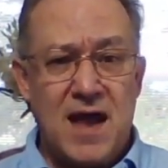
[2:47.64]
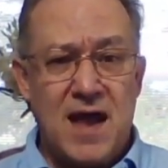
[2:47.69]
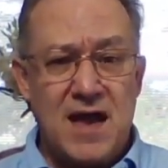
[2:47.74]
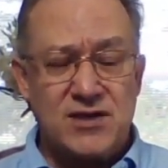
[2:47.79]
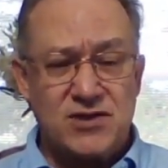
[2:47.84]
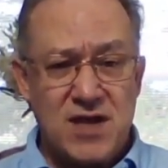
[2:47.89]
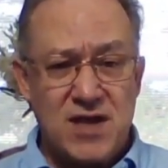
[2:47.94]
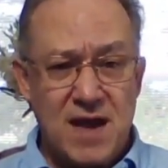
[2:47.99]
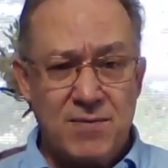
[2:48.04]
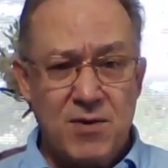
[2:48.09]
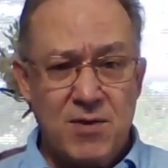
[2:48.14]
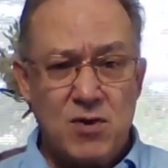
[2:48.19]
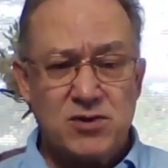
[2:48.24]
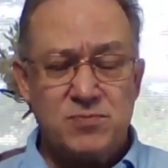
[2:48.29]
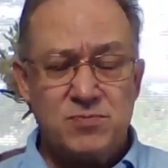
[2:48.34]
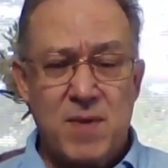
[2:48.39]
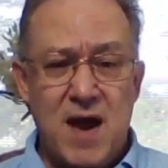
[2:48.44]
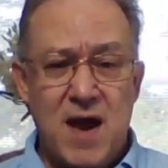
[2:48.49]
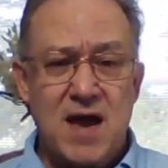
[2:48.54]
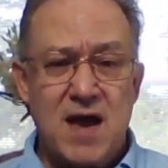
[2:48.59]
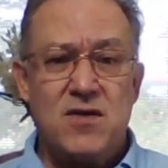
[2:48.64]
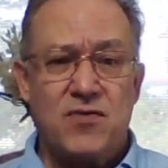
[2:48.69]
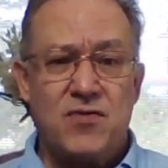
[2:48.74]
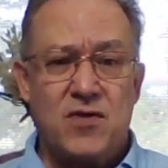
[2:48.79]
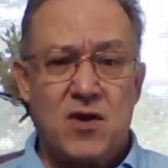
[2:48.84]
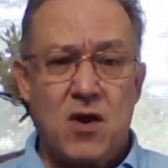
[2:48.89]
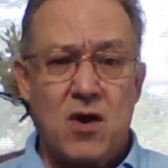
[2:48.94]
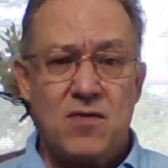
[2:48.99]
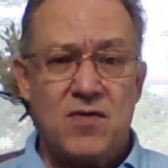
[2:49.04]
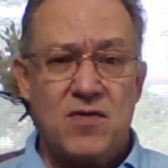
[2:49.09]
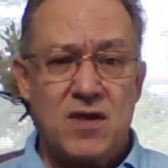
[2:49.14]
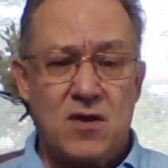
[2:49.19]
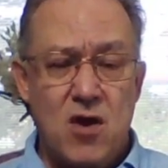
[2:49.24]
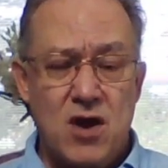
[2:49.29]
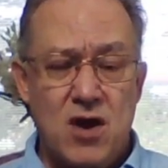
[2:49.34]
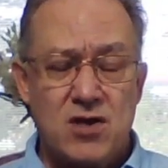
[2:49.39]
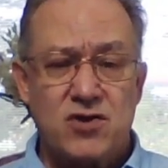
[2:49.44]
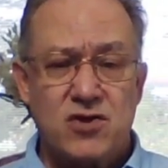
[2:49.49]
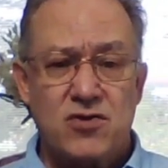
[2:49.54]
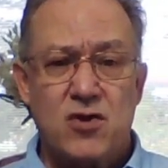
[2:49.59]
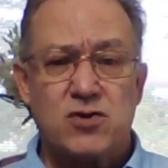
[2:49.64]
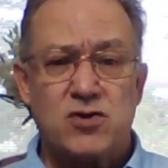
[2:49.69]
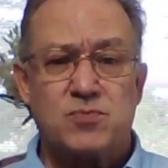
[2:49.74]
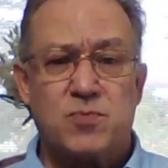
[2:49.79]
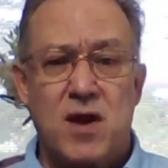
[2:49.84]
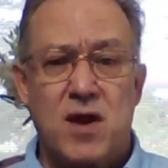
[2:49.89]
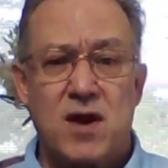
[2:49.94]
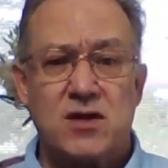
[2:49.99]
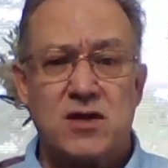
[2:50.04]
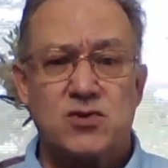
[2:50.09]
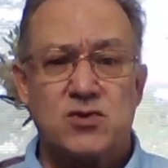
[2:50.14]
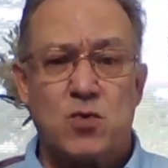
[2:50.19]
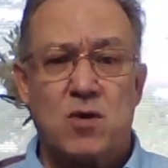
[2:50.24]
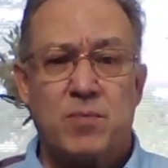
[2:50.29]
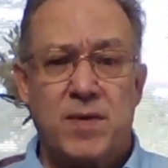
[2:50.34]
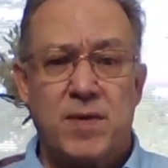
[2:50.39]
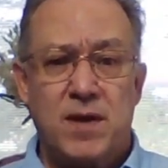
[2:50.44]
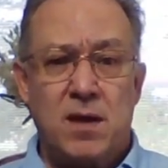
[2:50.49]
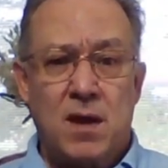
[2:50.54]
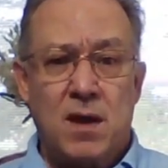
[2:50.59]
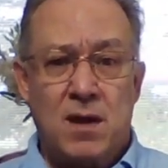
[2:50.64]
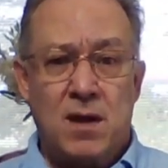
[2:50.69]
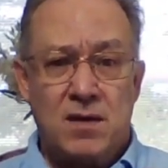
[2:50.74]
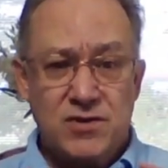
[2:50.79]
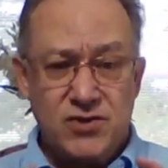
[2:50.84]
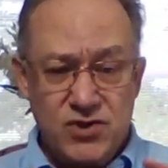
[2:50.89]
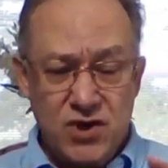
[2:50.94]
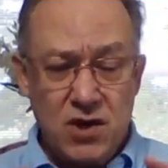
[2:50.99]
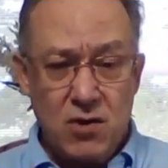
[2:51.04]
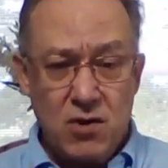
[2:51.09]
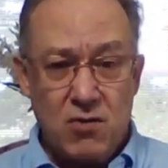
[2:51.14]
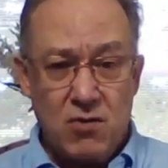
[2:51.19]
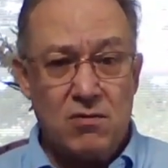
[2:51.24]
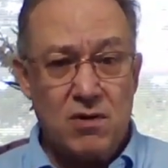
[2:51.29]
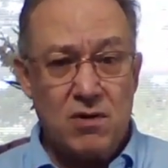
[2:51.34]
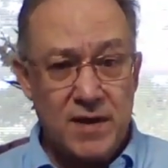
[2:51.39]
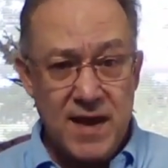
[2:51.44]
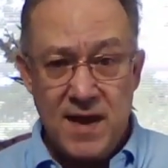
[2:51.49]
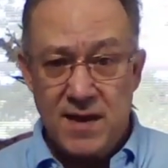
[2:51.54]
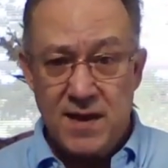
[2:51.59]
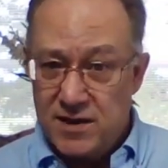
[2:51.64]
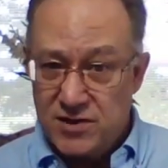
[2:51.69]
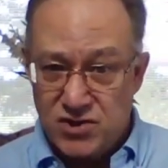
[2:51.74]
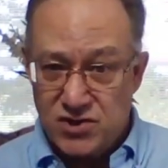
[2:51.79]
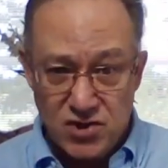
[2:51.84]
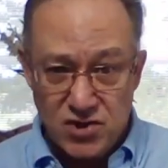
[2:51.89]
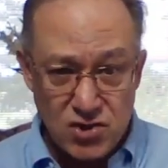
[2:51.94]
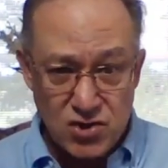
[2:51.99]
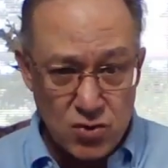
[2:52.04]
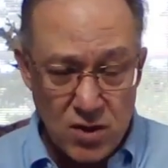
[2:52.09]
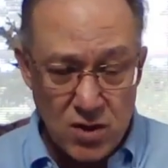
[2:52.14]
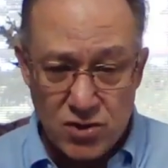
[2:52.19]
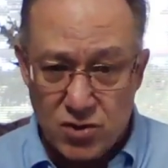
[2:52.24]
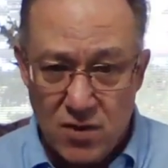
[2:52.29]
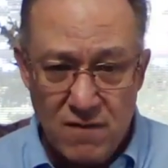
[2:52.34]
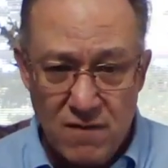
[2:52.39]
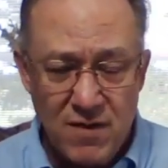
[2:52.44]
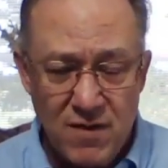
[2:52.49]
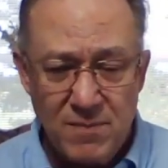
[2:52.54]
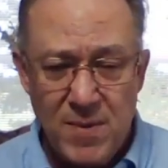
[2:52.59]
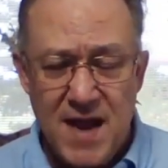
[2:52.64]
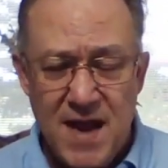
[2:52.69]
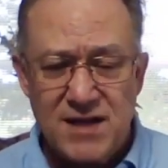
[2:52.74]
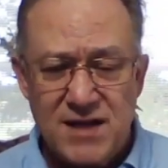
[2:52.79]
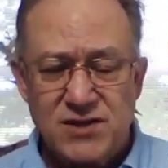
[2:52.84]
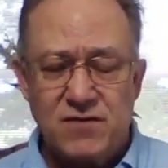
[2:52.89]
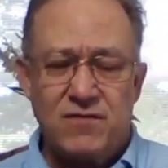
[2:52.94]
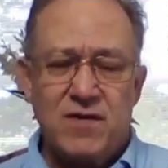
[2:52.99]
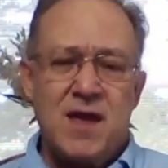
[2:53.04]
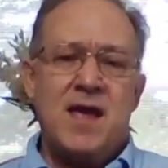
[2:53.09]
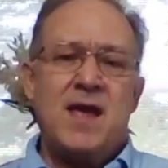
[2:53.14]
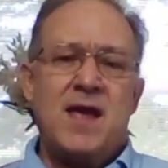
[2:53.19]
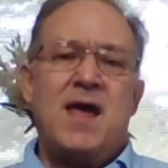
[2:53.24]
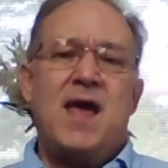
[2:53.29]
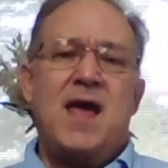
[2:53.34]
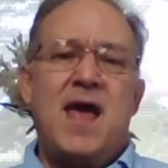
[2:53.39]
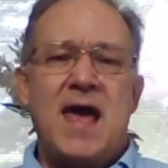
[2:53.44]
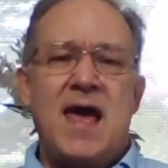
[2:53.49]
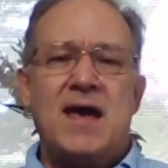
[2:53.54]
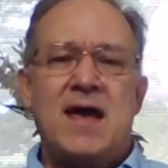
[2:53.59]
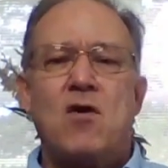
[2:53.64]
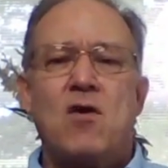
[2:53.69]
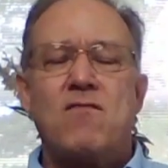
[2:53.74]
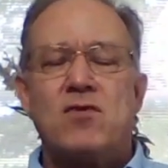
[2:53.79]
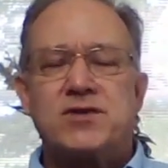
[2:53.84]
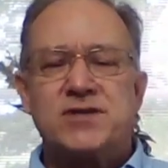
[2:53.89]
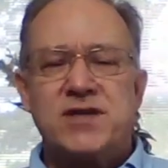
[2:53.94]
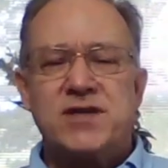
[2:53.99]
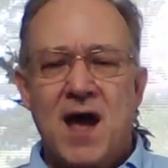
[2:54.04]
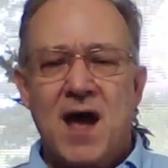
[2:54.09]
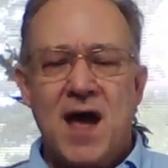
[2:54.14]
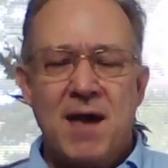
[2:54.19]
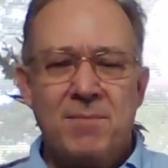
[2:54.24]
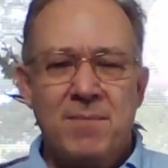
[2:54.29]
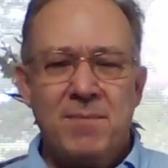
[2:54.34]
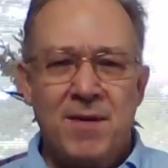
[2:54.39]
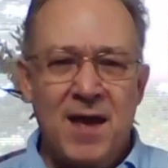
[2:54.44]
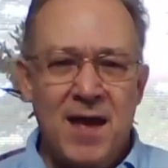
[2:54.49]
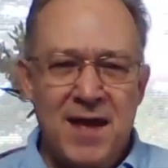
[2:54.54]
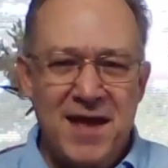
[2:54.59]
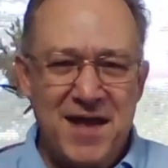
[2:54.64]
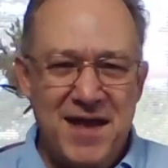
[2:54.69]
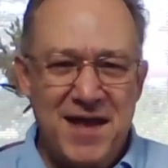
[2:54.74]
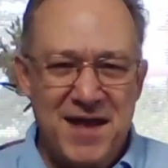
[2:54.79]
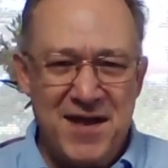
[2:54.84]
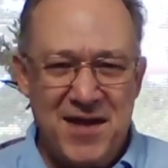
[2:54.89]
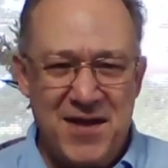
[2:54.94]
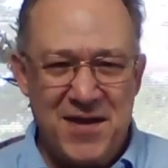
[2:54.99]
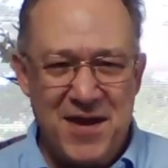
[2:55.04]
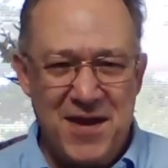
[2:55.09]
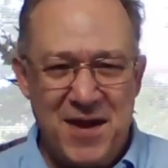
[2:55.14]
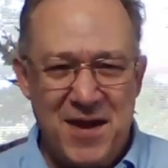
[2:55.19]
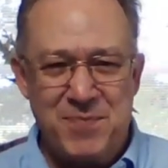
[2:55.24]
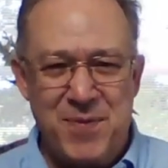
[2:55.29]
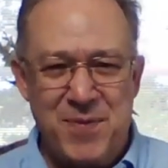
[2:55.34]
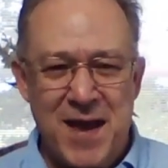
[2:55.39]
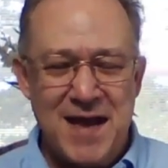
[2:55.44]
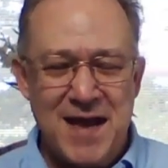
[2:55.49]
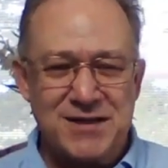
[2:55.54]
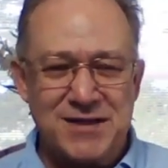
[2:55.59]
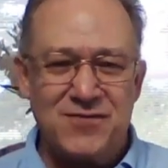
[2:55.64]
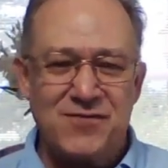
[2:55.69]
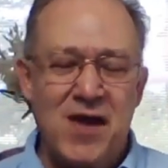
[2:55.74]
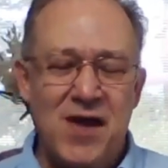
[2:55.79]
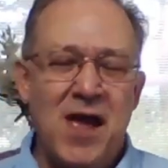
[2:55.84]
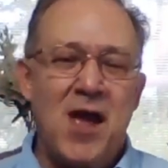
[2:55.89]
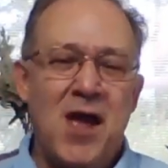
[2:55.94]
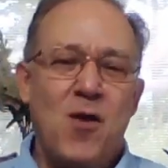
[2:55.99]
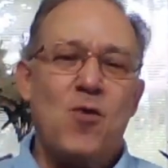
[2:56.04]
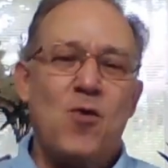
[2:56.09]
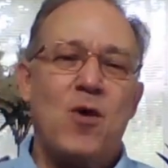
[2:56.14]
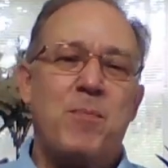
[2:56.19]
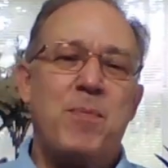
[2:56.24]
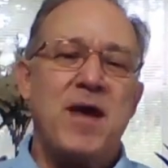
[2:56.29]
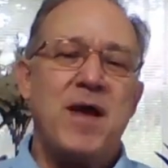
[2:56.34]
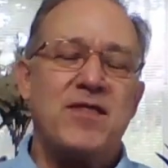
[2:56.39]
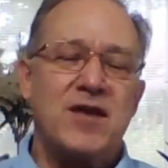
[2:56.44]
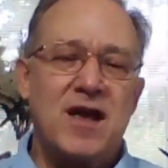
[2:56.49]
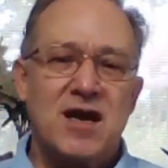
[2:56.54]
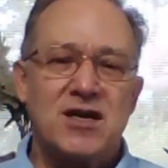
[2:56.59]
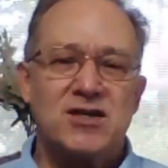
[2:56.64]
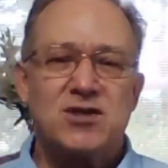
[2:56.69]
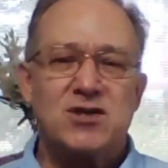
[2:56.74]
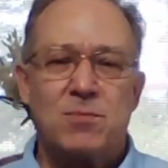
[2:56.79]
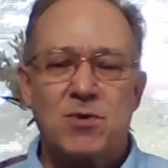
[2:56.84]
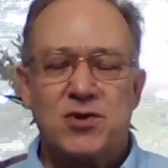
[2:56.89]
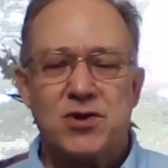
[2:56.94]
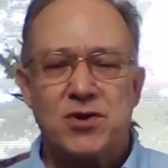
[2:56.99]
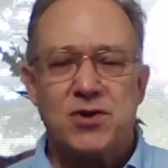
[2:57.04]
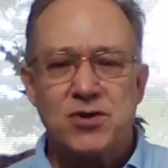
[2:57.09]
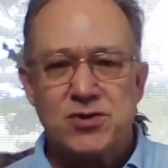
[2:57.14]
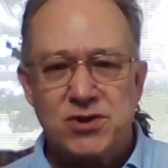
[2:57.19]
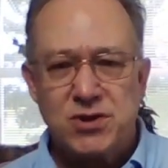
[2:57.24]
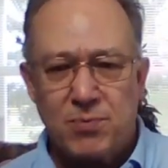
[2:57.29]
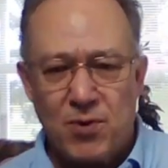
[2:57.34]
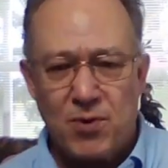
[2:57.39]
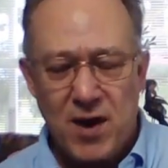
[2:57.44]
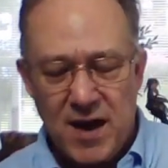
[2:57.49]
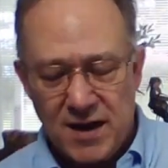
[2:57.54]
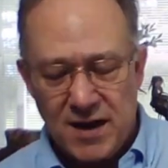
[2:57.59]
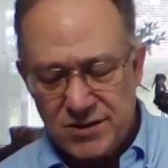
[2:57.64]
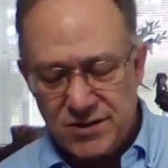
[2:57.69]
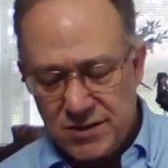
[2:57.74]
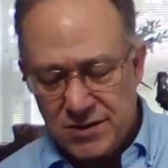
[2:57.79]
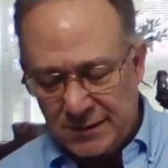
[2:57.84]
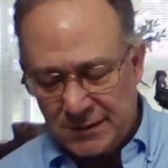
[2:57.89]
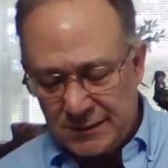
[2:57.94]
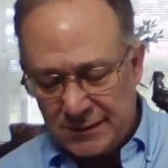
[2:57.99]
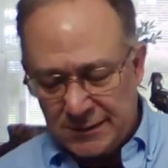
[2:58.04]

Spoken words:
as time goes by, the cost of those products will be 0. Again, it's the structure of OnPassive. And over time, OnPassive will pay the customer to use the products.